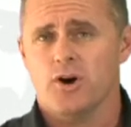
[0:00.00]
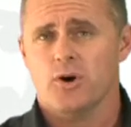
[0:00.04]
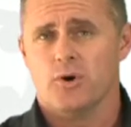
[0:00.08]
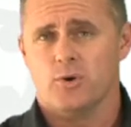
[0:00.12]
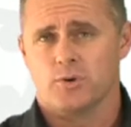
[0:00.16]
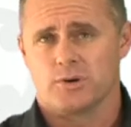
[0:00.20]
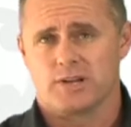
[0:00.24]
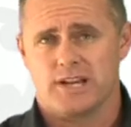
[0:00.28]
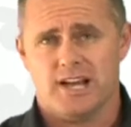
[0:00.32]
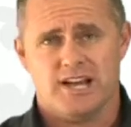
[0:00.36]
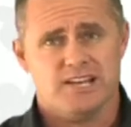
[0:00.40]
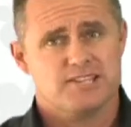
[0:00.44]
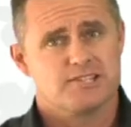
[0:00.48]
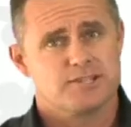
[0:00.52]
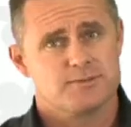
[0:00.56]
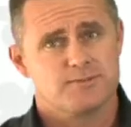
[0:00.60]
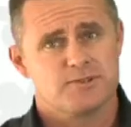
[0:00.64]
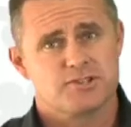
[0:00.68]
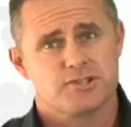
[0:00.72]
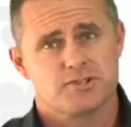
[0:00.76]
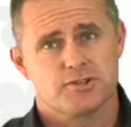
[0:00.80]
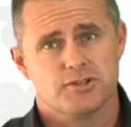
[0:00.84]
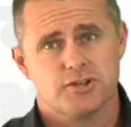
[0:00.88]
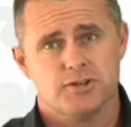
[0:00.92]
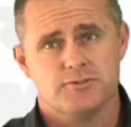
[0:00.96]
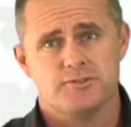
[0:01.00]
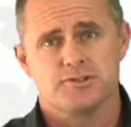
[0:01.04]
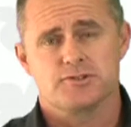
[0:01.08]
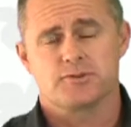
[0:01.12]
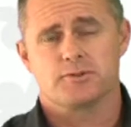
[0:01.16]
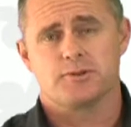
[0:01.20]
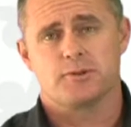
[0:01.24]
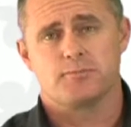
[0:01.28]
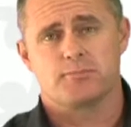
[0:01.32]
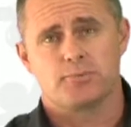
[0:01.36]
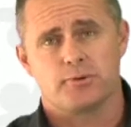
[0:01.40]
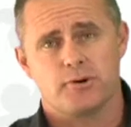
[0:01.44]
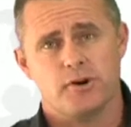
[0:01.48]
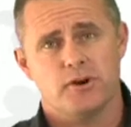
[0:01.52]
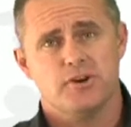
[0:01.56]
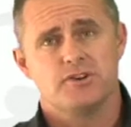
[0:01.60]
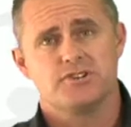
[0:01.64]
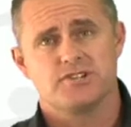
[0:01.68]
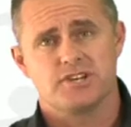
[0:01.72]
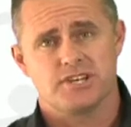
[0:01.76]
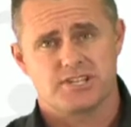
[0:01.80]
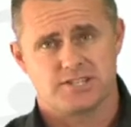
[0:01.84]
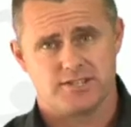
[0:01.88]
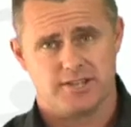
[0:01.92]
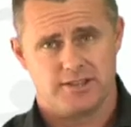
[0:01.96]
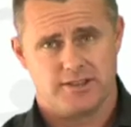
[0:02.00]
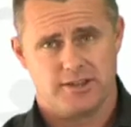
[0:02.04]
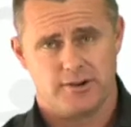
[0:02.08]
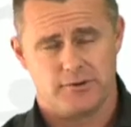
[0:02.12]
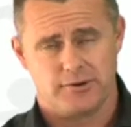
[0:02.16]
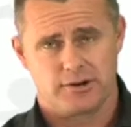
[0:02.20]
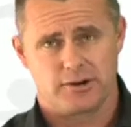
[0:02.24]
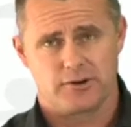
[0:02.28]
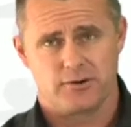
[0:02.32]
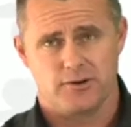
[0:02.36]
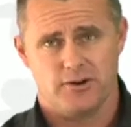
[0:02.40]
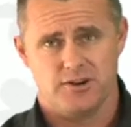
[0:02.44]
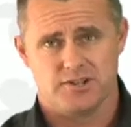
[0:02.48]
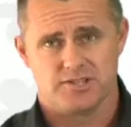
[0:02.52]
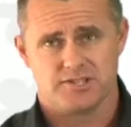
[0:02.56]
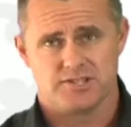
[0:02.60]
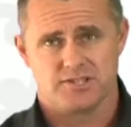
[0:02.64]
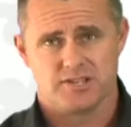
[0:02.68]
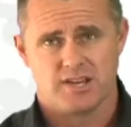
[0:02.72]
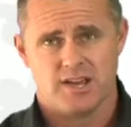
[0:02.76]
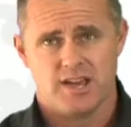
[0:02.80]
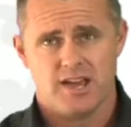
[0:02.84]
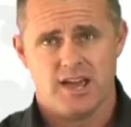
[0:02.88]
or customer service or the projects that they're across.